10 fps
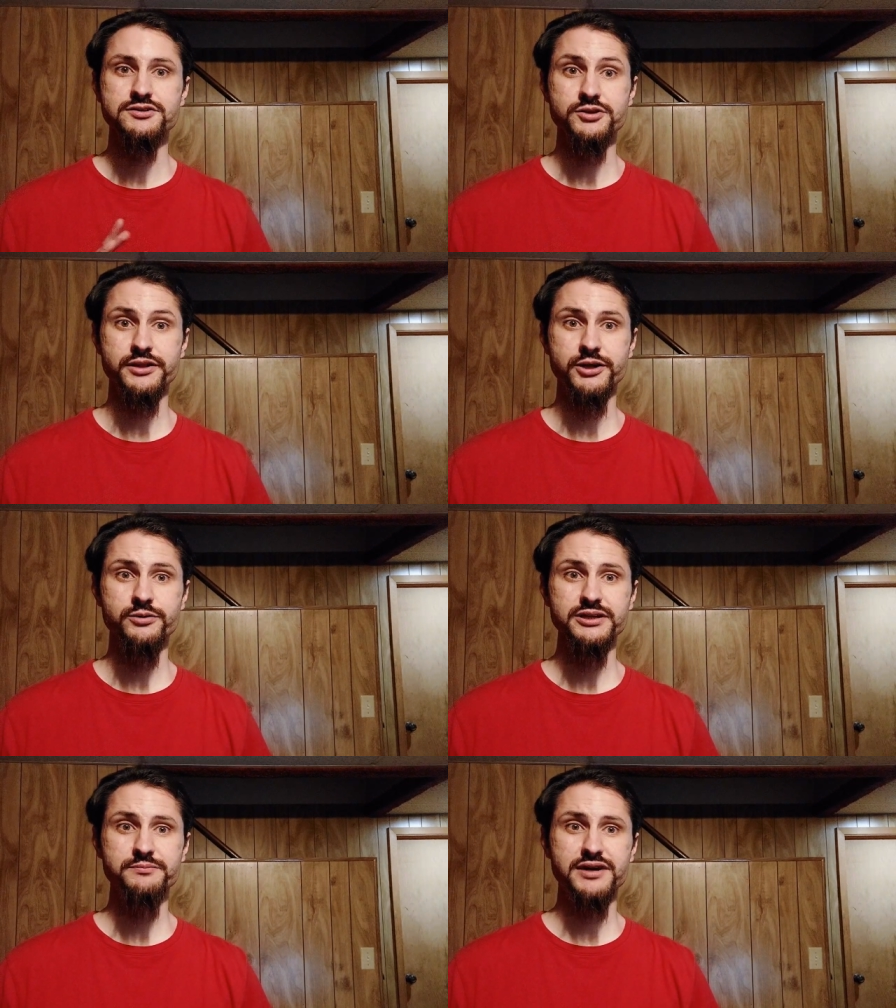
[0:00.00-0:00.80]
So the
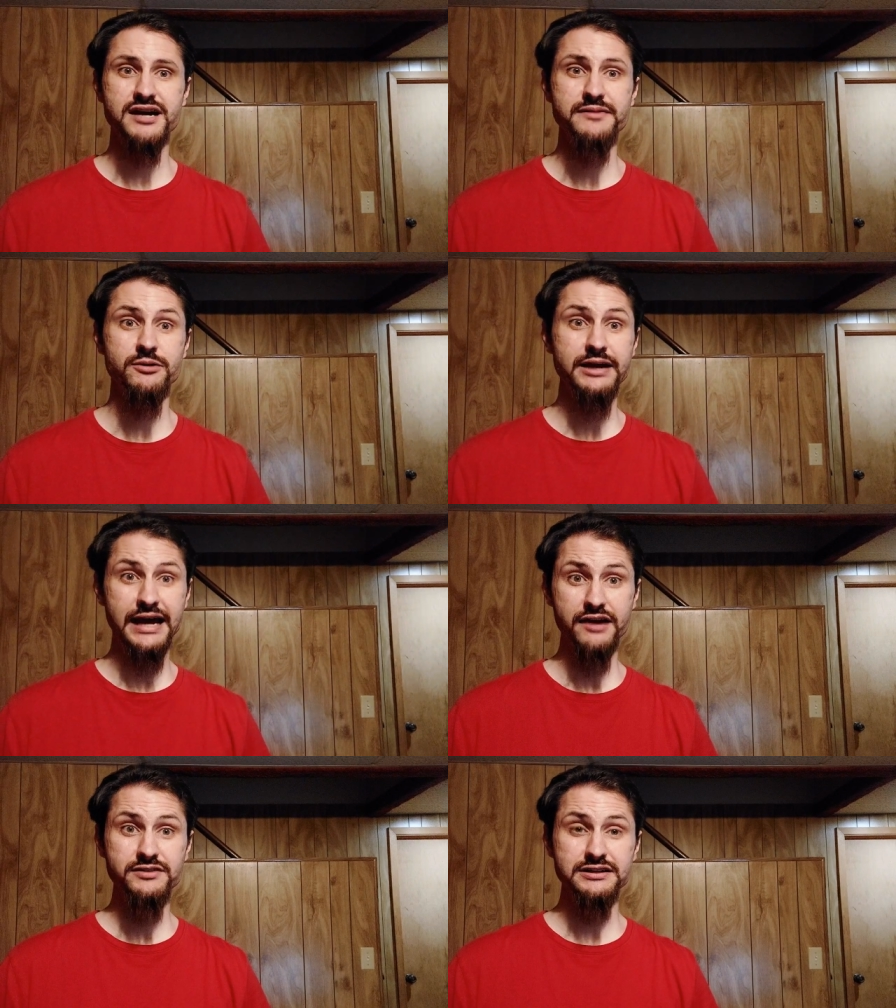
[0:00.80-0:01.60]
only prime that we
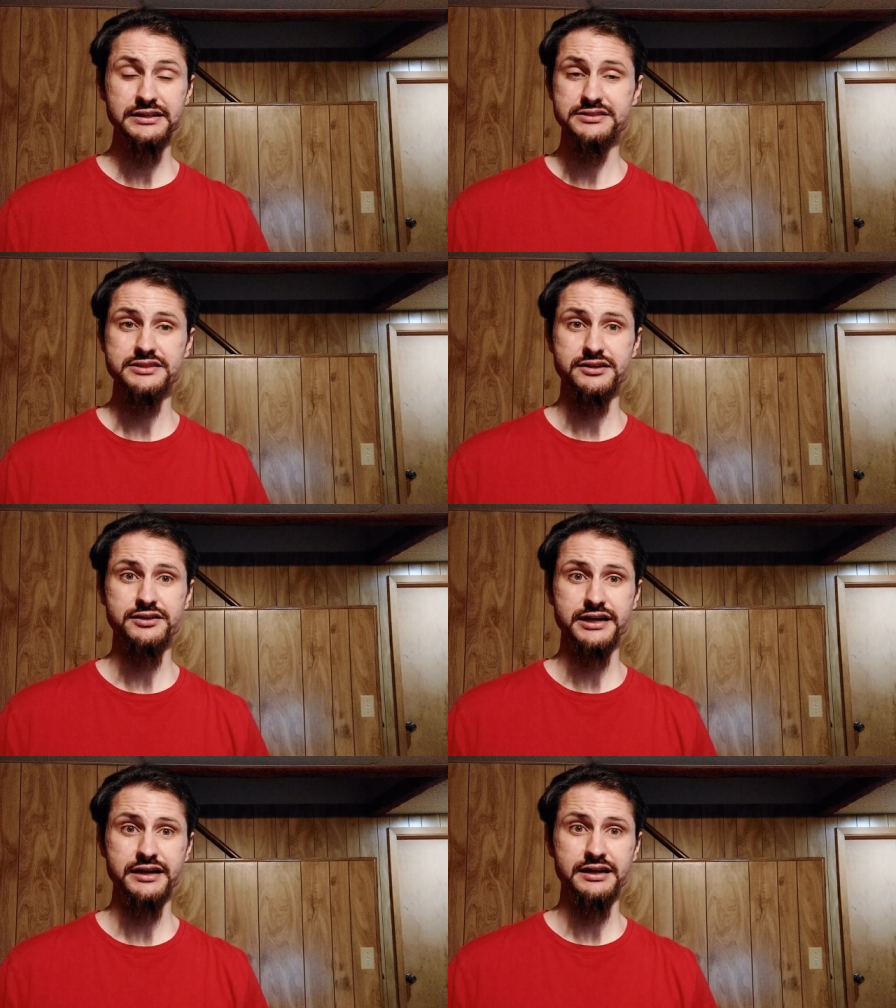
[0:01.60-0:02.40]
haven't
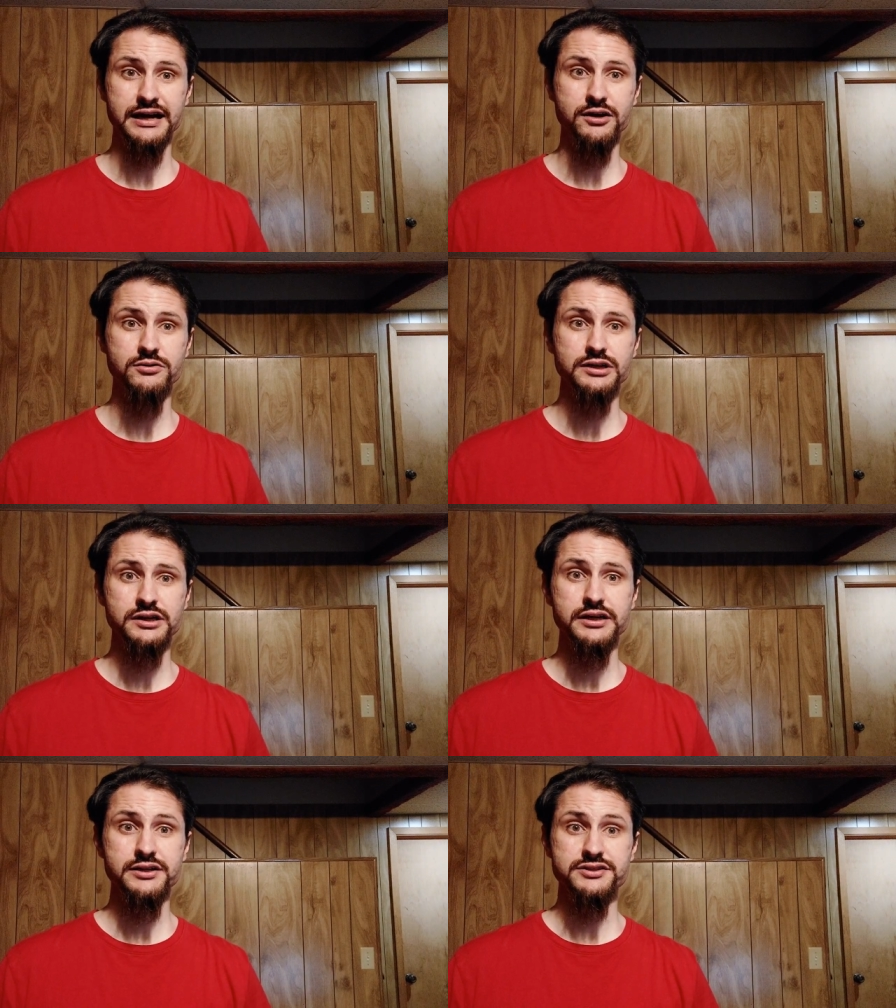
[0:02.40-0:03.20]
considered yet now
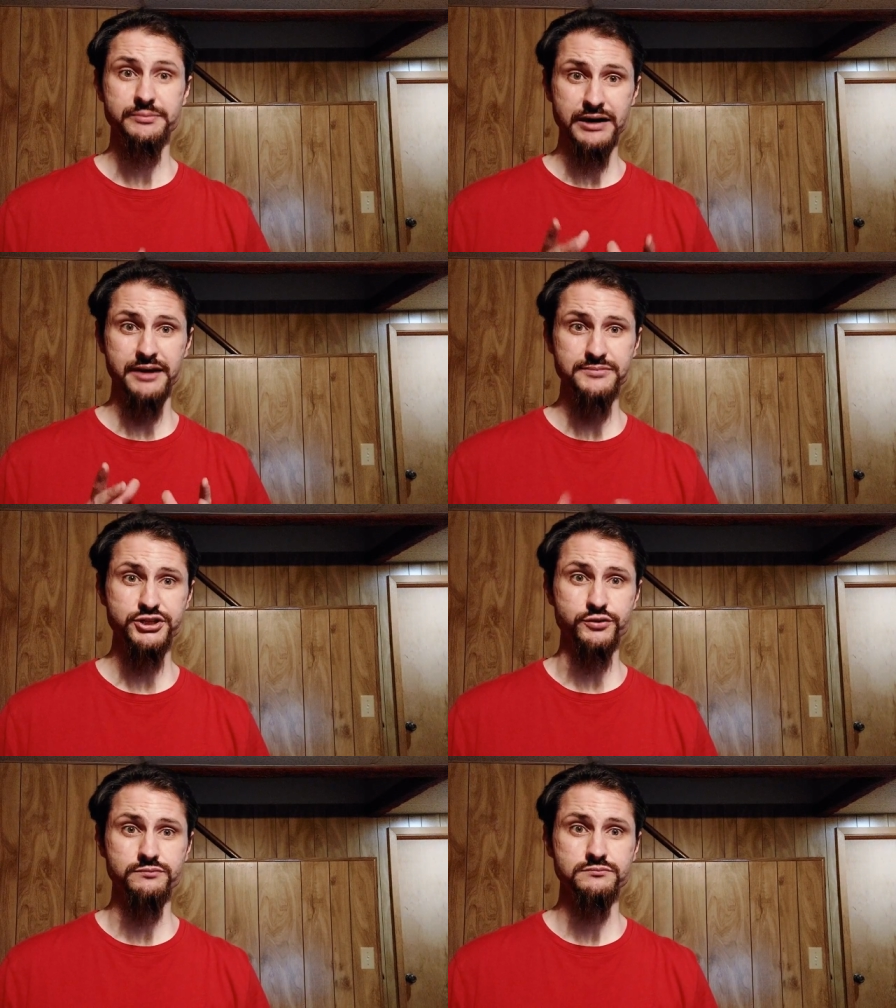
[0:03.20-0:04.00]
is the prime
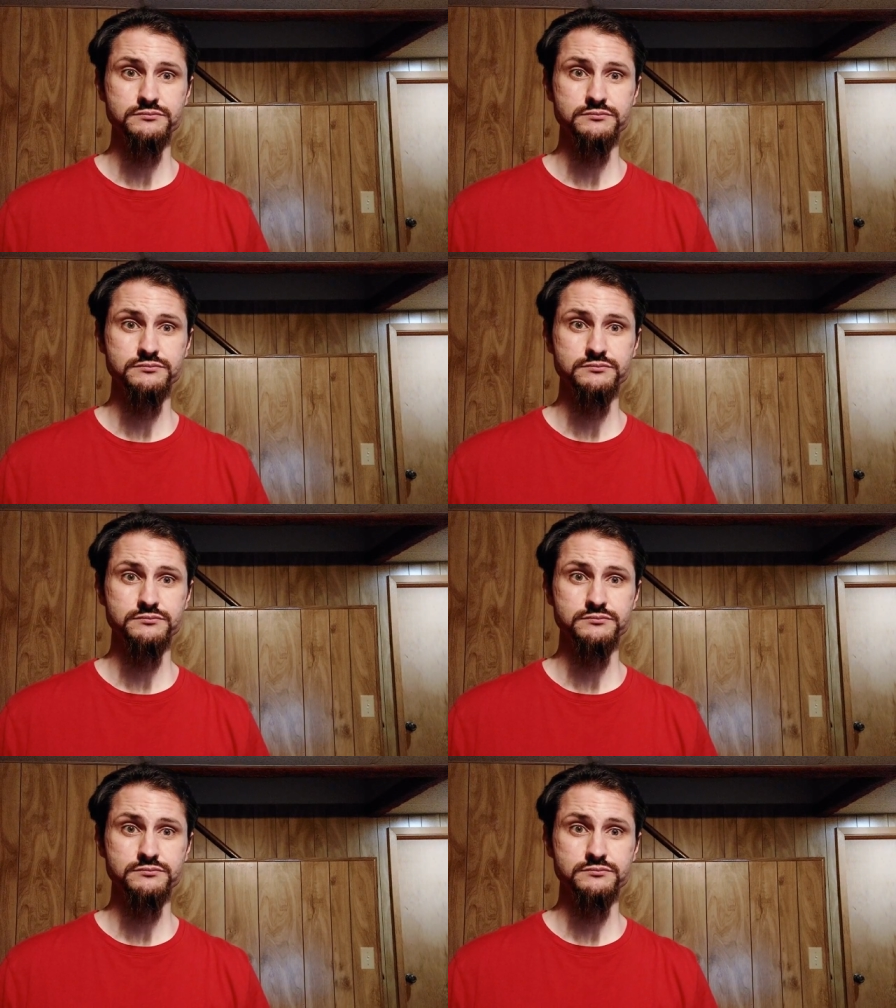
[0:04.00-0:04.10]
2.